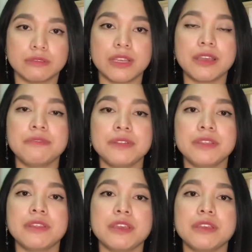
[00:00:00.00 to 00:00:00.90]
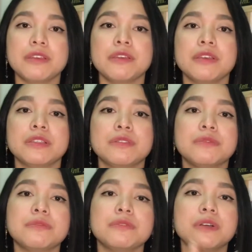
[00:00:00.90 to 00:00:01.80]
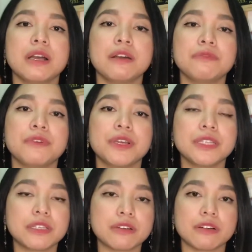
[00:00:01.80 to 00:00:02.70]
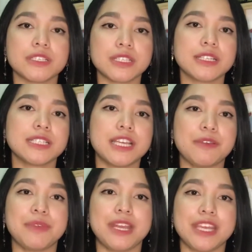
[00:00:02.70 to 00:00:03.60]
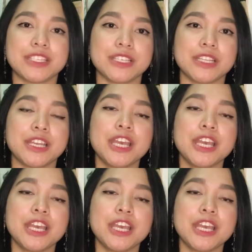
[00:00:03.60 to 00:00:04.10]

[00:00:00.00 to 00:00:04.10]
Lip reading: everything, to avoid cross-contamination.